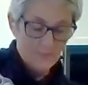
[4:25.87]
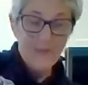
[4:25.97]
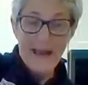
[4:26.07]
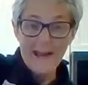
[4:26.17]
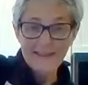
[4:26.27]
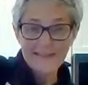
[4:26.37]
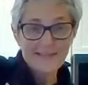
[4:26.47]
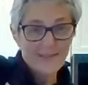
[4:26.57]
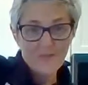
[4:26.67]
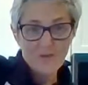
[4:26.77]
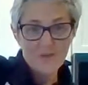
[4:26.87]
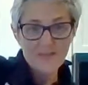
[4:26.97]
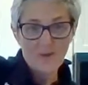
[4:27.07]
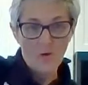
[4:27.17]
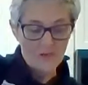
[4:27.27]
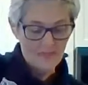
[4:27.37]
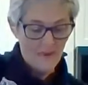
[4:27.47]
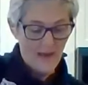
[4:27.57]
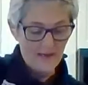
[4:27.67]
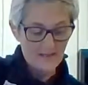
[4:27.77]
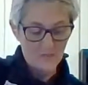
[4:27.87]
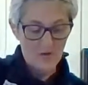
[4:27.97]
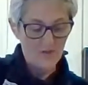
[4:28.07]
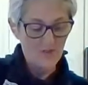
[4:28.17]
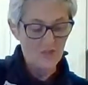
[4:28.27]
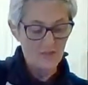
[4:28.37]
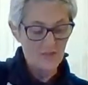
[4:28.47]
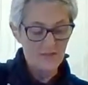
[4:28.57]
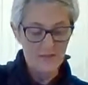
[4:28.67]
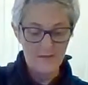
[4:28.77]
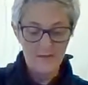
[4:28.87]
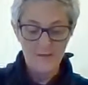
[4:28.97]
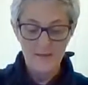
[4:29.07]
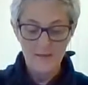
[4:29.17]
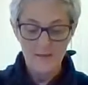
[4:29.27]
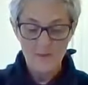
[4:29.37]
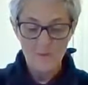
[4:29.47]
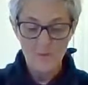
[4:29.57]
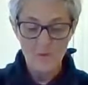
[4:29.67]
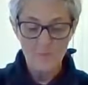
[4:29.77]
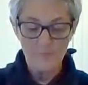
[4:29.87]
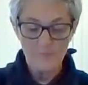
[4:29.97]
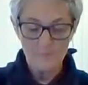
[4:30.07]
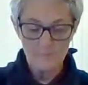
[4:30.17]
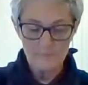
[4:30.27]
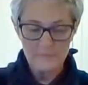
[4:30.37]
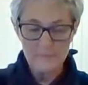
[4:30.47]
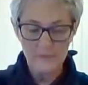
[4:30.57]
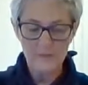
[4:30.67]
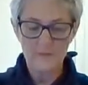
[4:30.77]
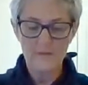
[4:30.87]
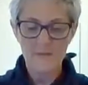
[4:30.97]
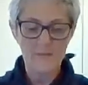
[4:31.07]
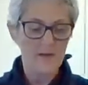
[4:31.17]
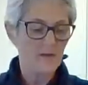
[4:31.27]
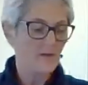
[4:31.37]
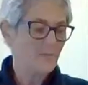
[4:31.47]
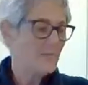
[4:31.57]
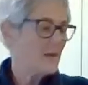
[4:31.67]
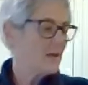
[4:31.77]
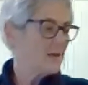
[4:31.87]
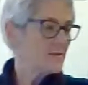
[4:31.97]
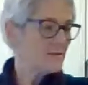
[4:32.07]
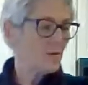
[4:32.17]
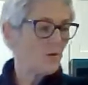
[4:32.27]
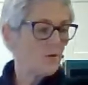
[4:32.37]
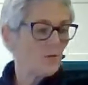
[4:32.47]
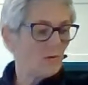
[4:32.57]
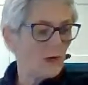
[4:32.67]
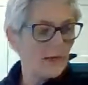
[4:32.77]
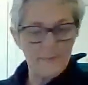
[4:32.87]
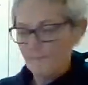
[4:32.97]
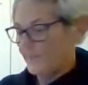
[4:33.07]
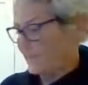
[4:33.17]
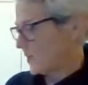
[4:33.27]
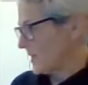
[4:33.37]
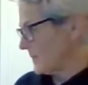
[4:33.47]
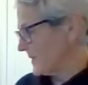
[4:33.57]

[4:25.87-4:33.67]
Packed, of course, always packed brown sugar. Boom. Oh, splattered. So we're going to